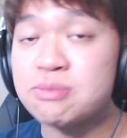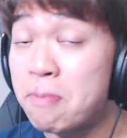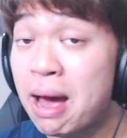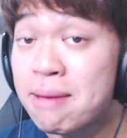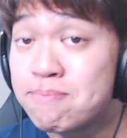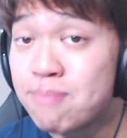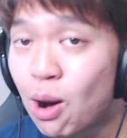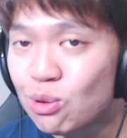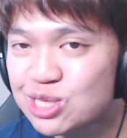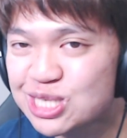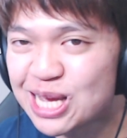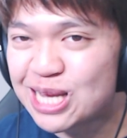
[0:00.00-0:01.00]
my
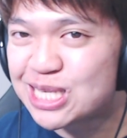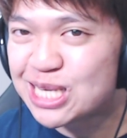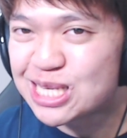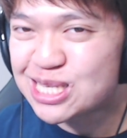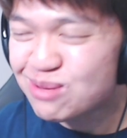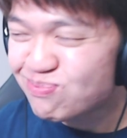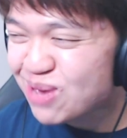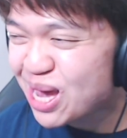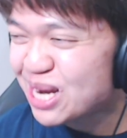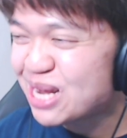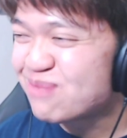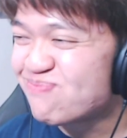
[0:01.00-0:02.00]
most
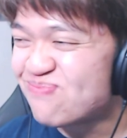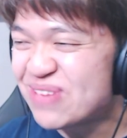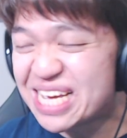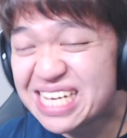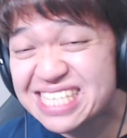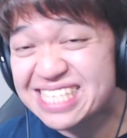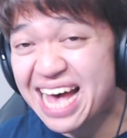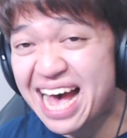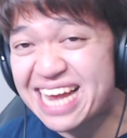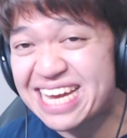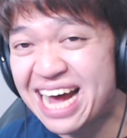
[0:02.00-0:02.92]
anticipated B-side,